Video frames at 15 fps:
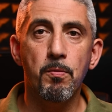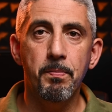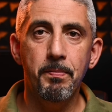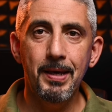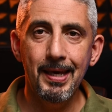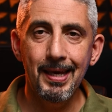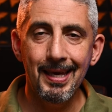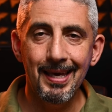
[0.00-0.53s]

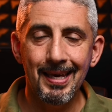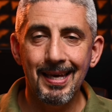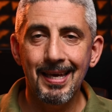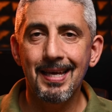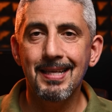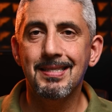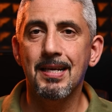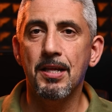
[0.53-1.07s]
me,
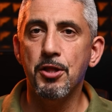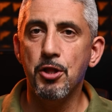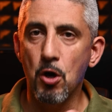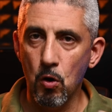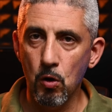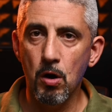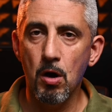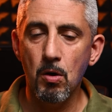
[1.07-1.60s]
it's a
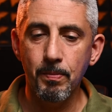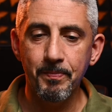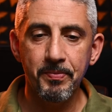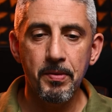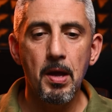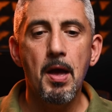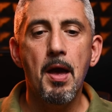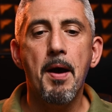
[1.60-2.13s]
no-go.
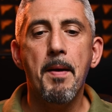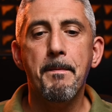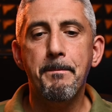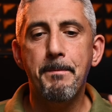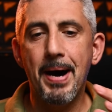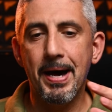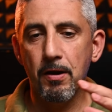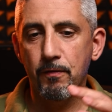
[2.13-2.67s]

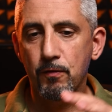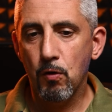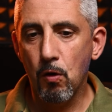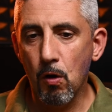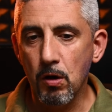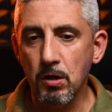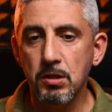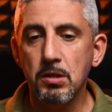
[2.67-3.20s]
But of
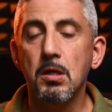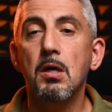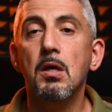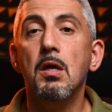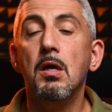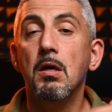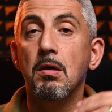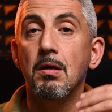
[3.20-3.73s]
course,
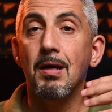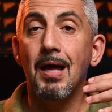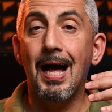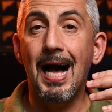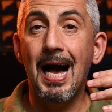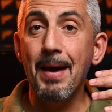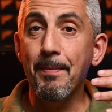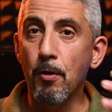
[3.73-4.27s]

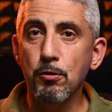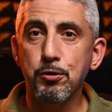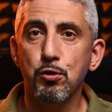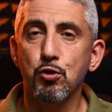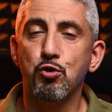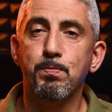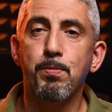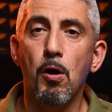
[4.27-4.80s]
I'm also
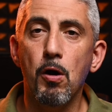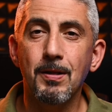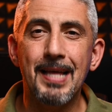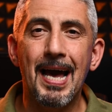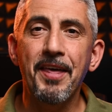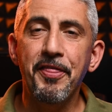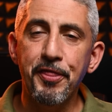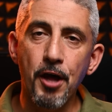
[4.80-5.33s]
spoiled.
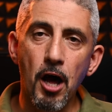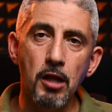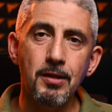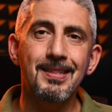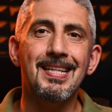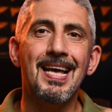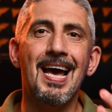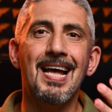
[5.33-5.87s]
I
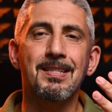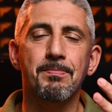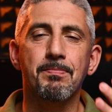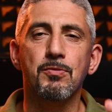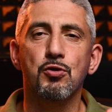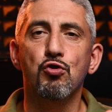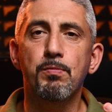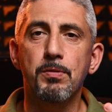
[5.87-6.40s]
thought that
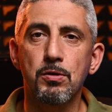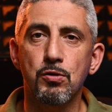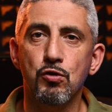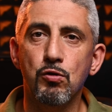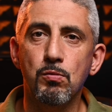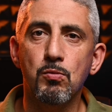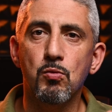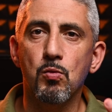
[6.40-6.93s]
super
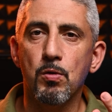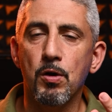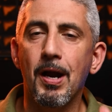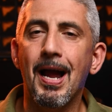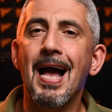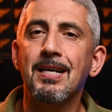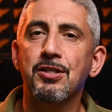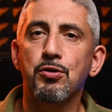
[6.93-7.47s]
zoom were
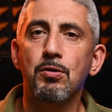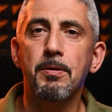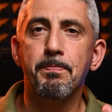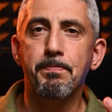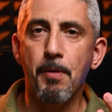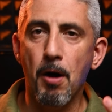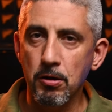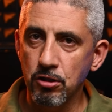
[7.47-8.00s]
actually
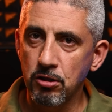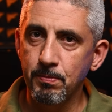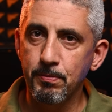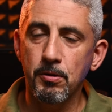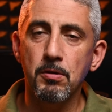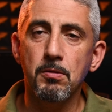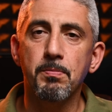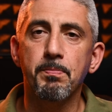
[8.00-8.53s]

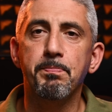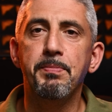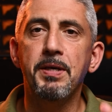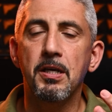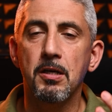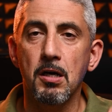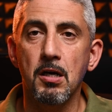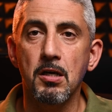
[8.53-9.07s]
possible
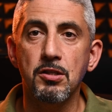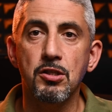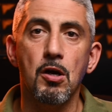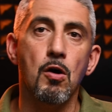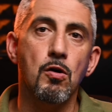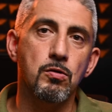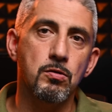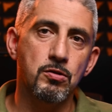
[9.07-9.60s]
because
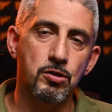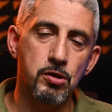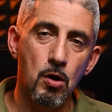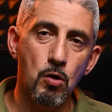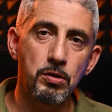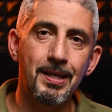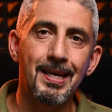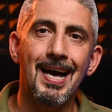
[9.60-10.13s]
on
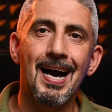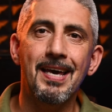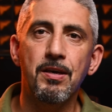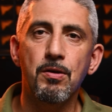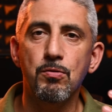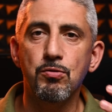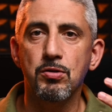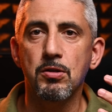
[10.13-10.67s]
Sony, I
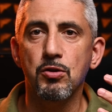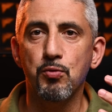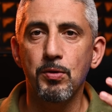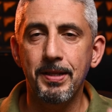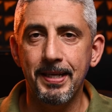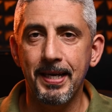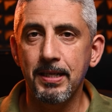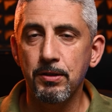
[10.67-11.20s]
used the
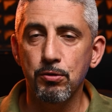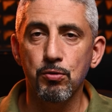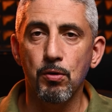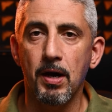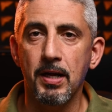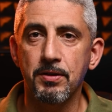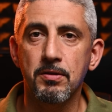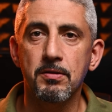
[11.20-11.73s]
28 to
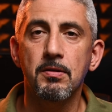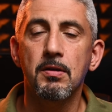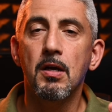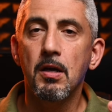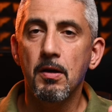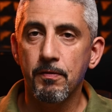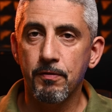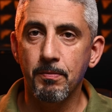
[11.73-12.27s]
200
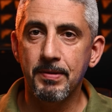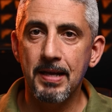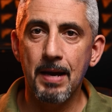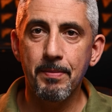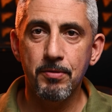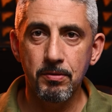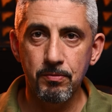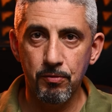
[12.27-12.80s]
from
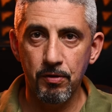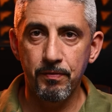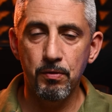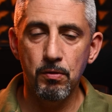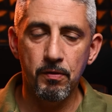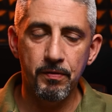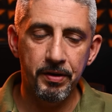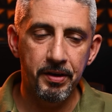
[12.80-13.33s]
Tamron
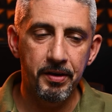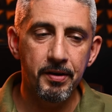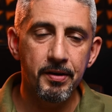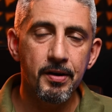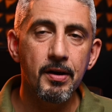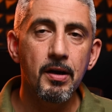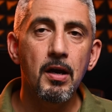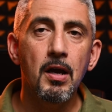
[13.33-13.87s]
review over
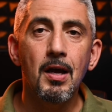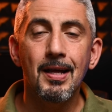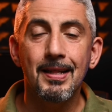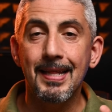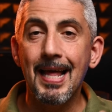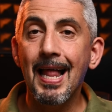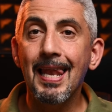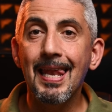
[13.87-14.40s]
here.
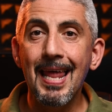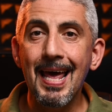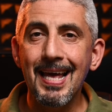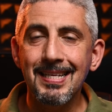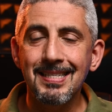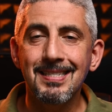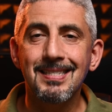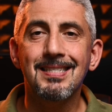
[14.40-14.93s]
That
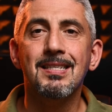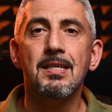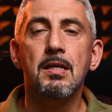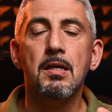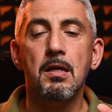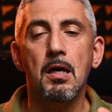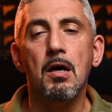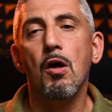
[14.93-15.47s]
lens,
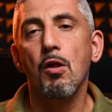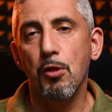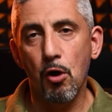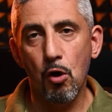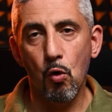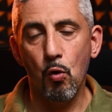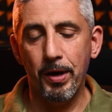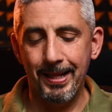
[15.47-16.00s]

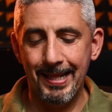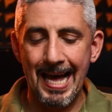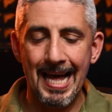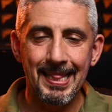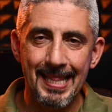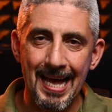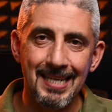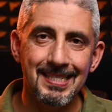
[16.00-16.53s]
although it
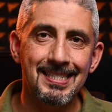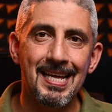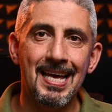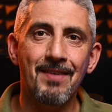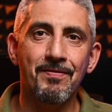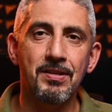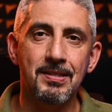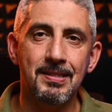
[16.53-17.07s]
doesn't
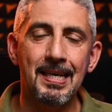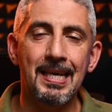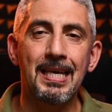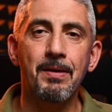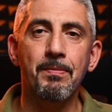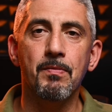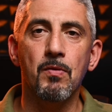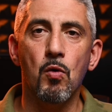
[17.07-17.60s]
have the
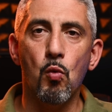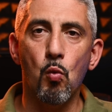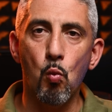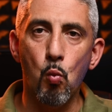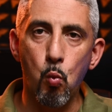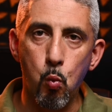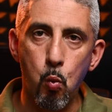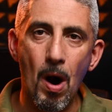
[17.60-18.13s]
same
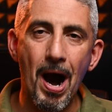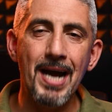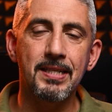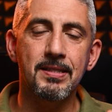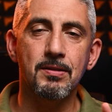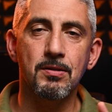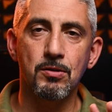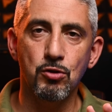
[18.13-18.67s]

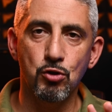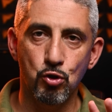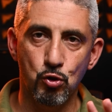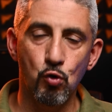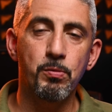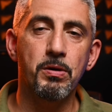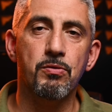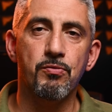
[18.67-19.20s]
wide
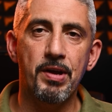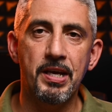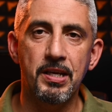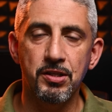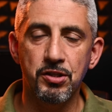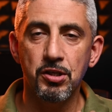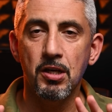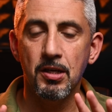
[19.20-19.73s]
zooming
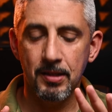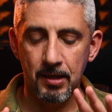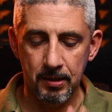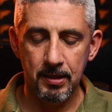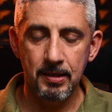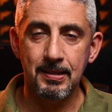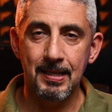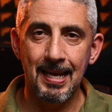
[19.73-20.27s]
range that
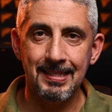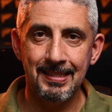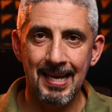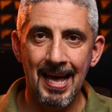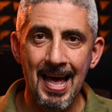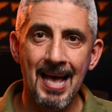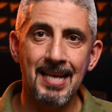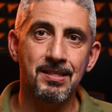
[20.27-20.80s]
this lens
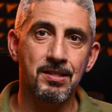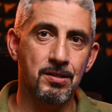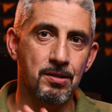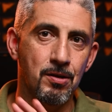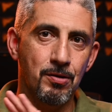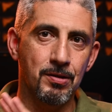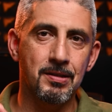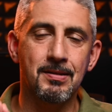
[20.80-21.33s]
has,
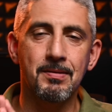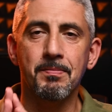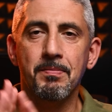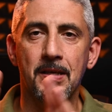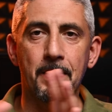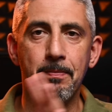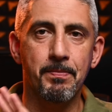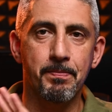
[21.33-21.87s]
so let's
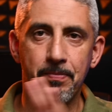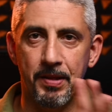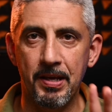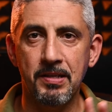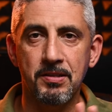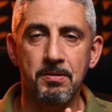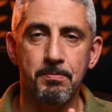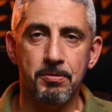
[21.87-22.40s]
keep
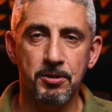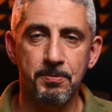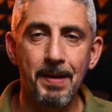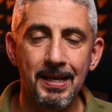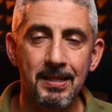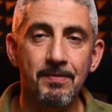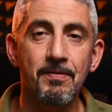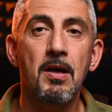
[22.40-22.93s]
things in
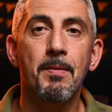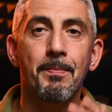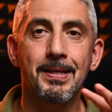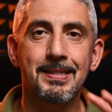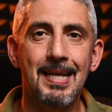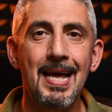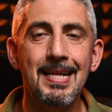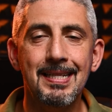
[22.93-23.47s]
perspective. But
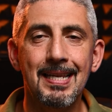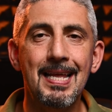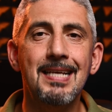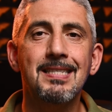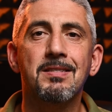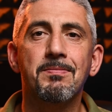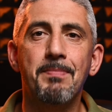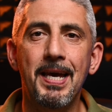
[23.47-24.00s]
that
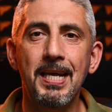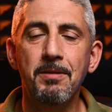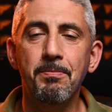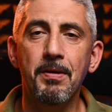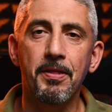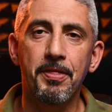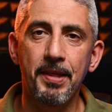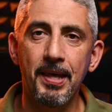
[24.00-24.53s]
lens made
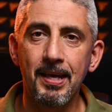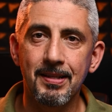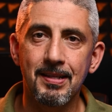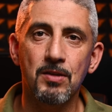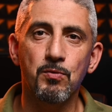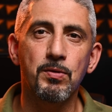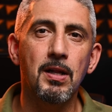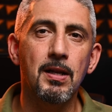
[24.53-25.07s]
me think
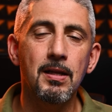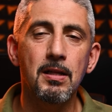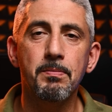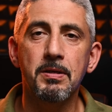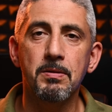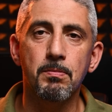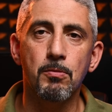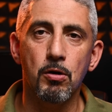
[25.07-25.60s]
that with a little
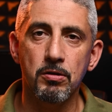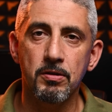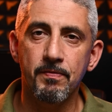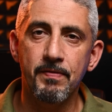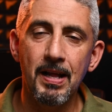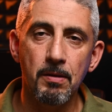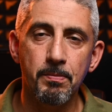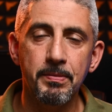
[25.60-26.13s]
bit more
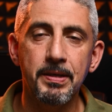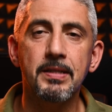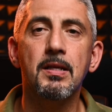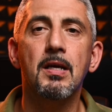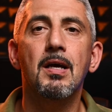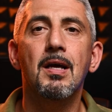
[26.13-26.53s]
development,